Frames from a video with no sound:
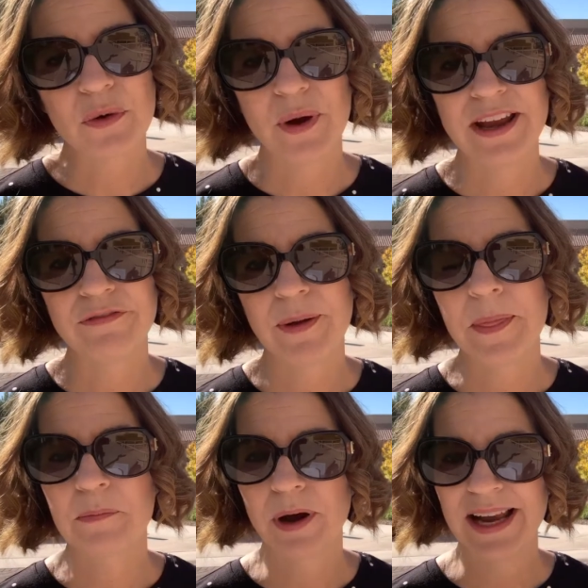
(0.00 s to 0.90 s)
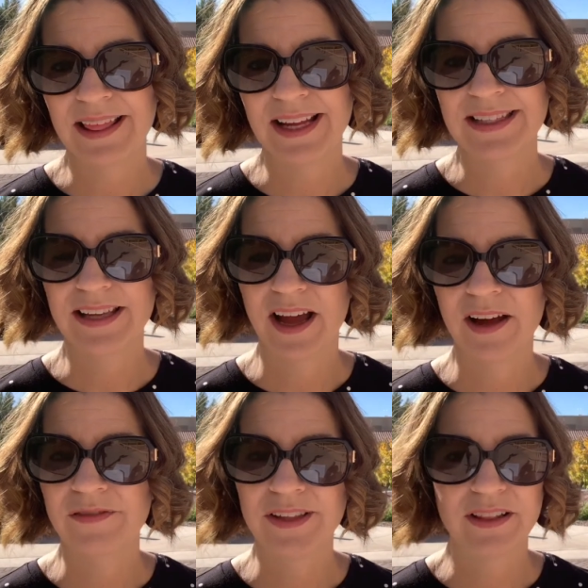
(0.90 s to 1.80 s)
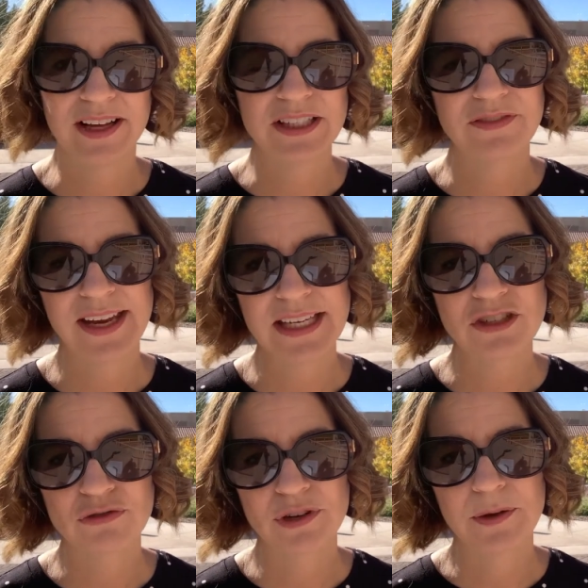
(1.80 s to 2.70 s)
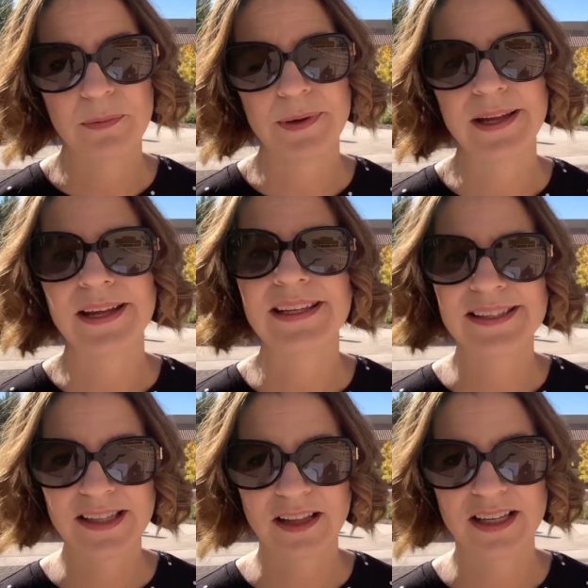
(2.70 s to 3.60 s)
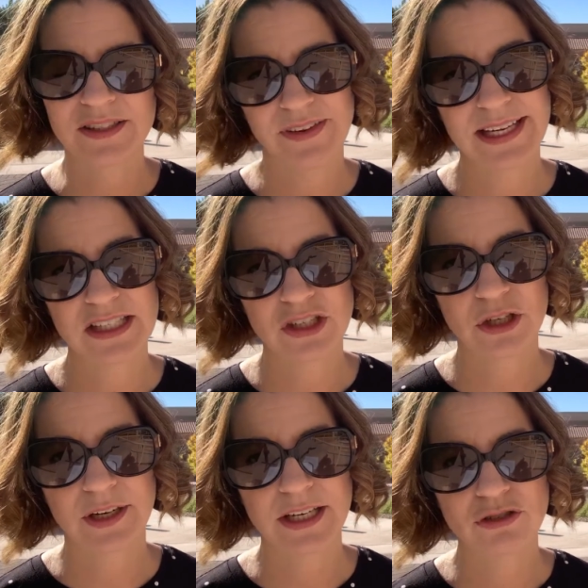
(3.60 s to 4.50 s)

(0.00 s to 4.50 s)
away from the bright lights of the Las Vegas Strip, is the Las Vegas Turkey